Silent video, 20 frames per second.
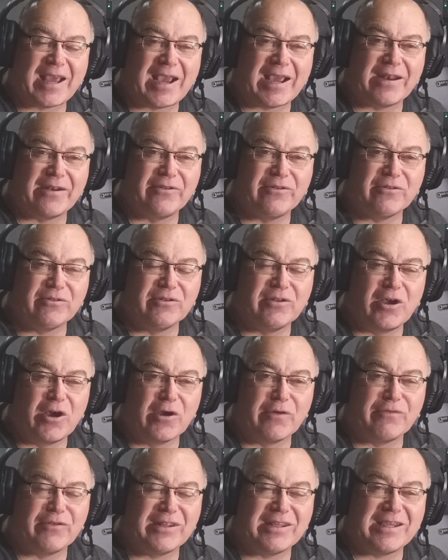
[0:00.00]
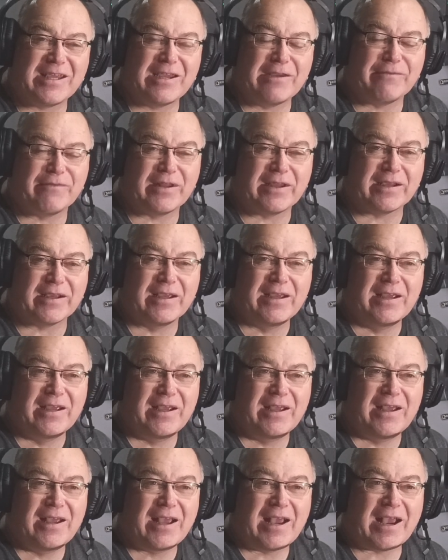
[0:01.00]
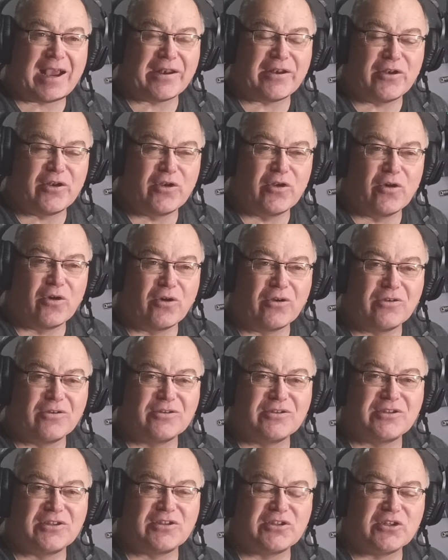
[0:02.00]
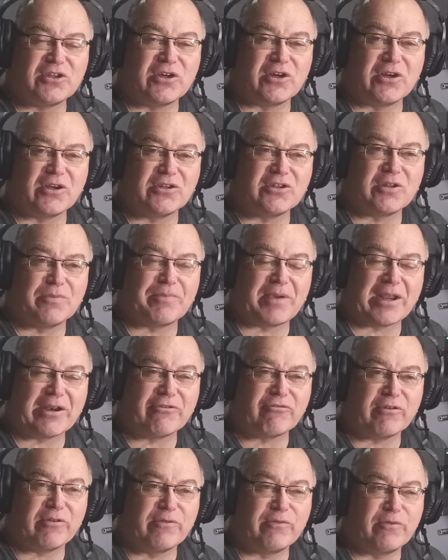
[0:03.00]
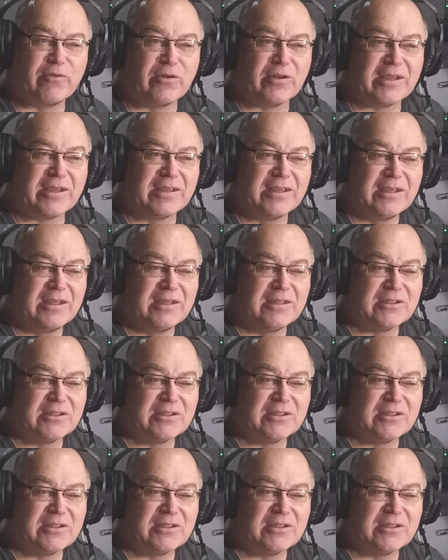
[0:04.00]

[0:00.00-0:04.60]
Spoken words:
can handle over the evening and not discharge the battery fully.